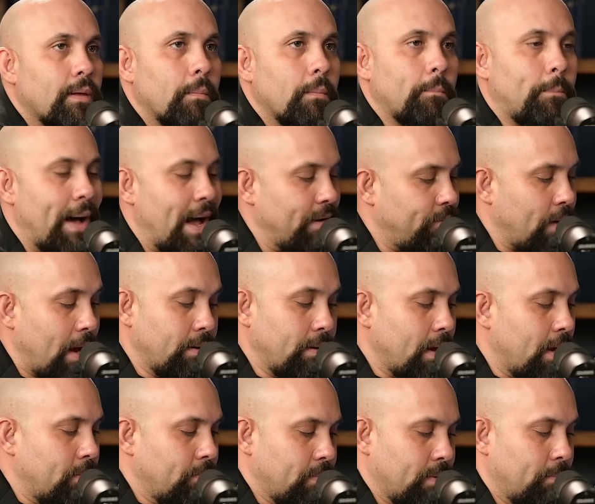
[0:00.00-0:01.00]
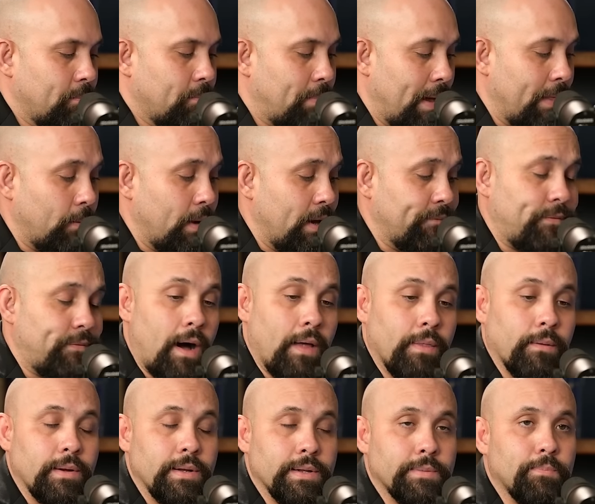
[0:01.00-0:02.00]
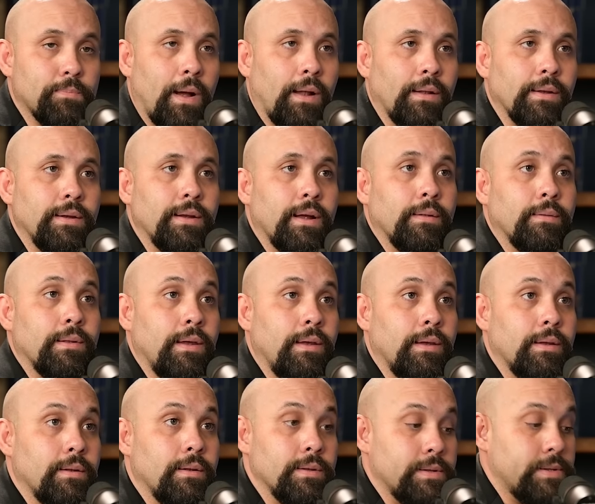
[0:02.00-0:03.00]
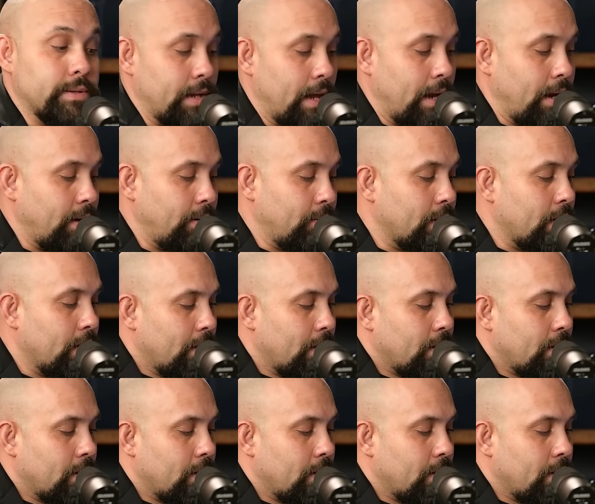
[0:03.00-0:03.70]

By and, and by the way, Father has probably done the insane